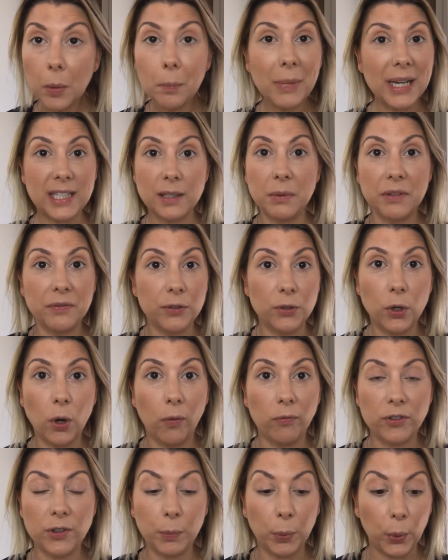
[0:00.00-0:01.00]
makes me feel
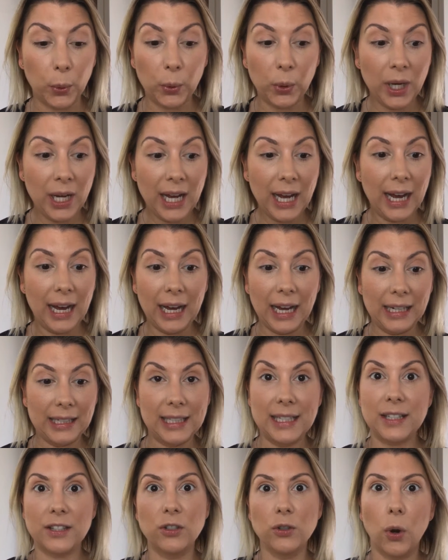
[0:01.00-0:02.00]
comfortable and
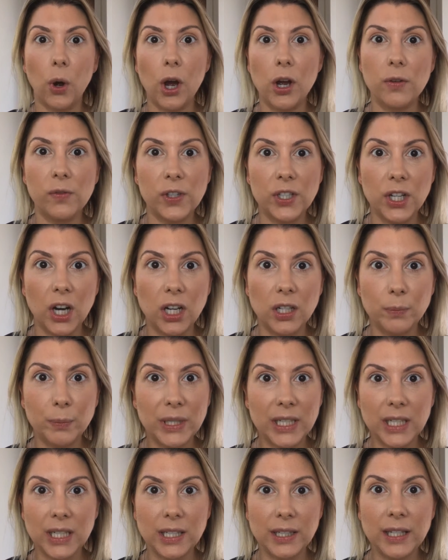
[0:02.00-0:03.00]
is not overdone,
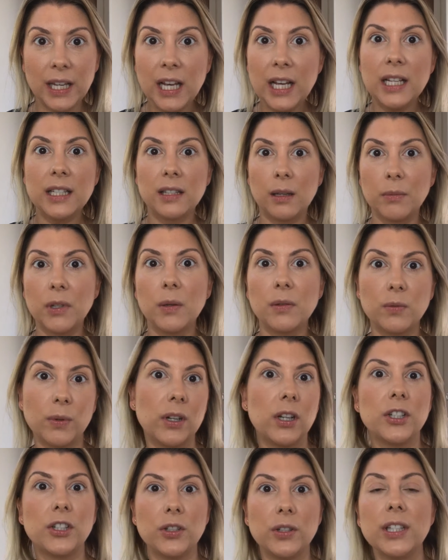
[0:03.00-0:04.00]
because sometimes
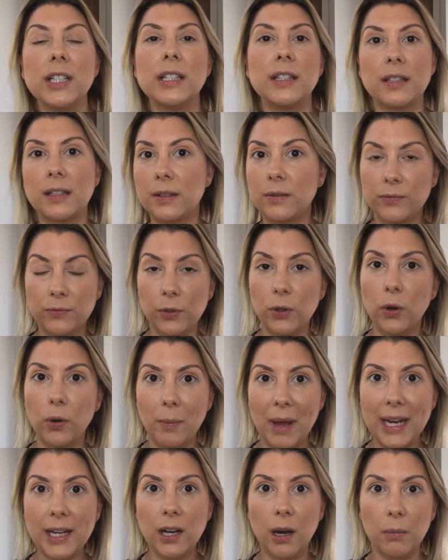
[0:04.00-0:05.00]
when I do these full-on
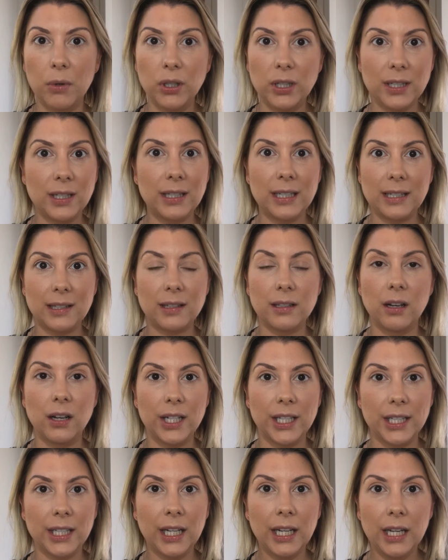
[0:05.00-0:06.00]
makeup looks, it's
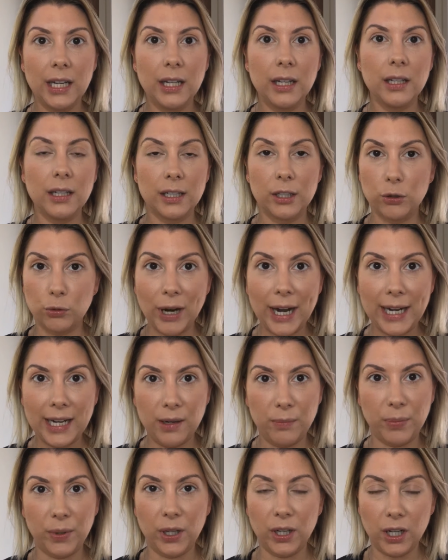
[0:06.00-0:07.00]
like
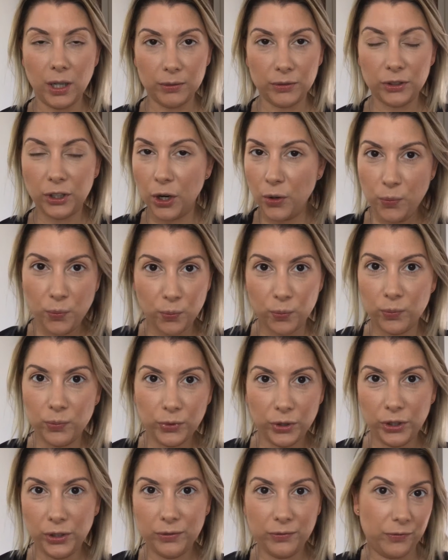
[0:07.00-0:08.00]
great, but I don't,
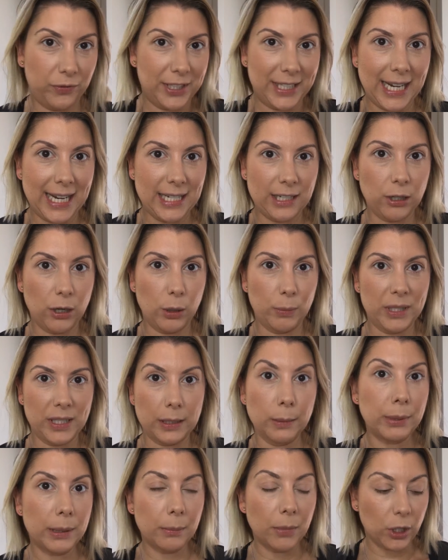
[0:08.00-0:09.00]
for daytime
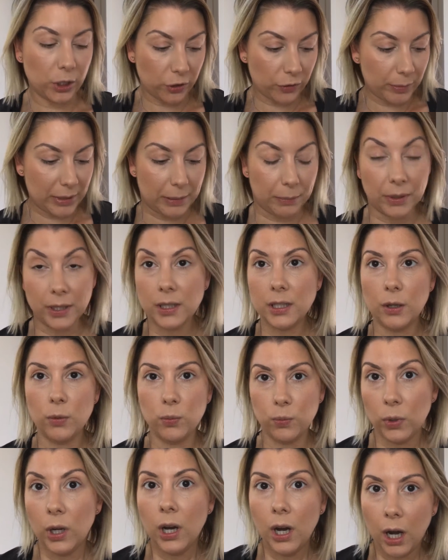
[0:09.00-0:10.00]
it's a bit much for me. But
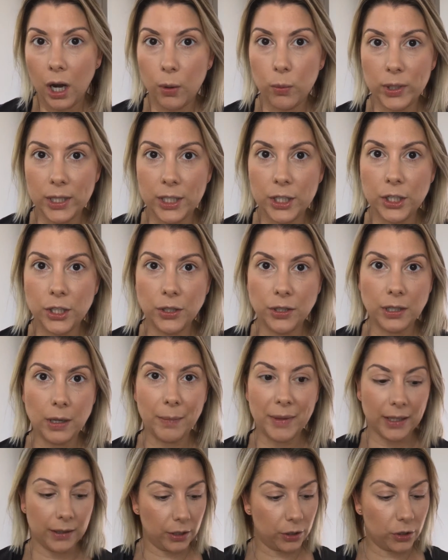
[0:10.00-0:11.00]
so I wanted to do
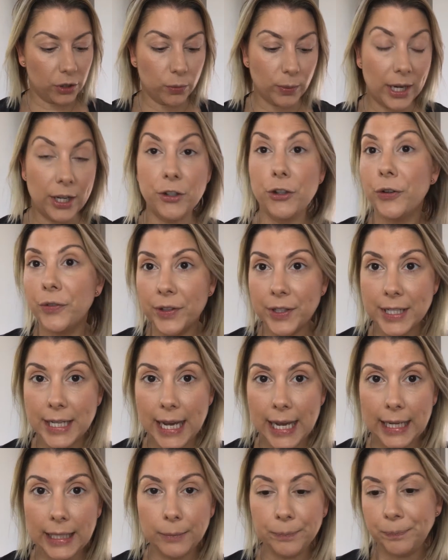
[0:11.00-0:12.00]
something that you could wear during the
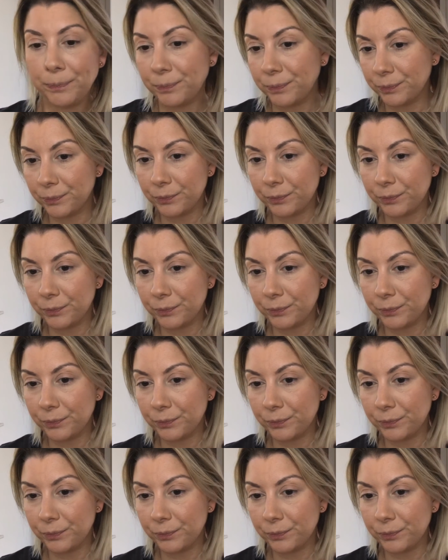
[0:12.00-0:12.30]
day,